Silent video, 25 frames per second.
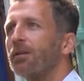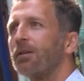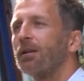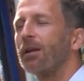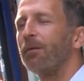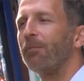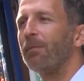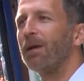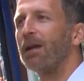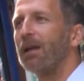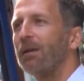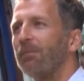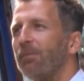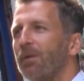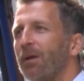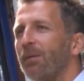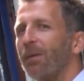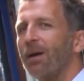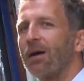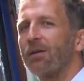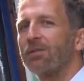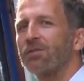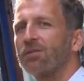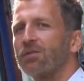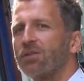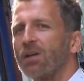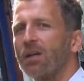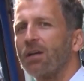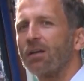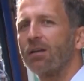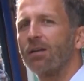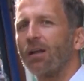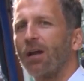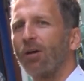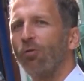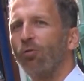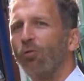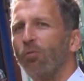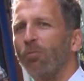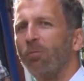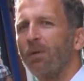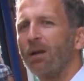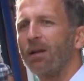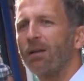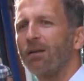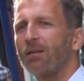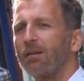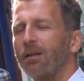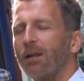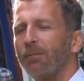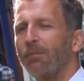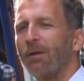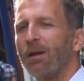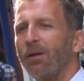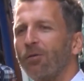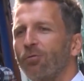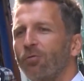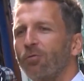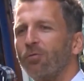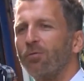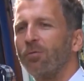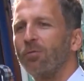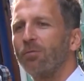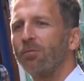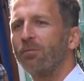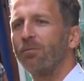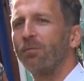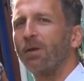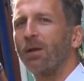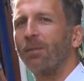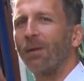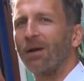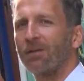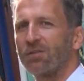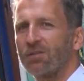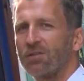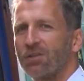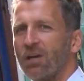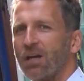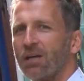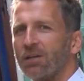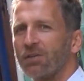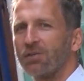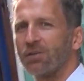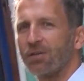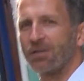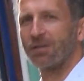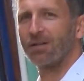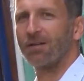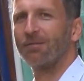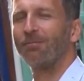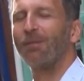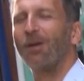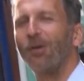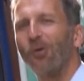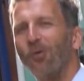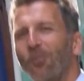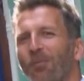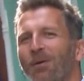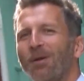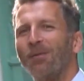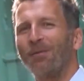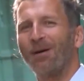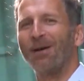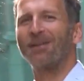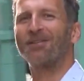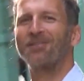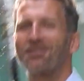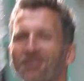That may be about to. that all may that may all be about to change. May all be about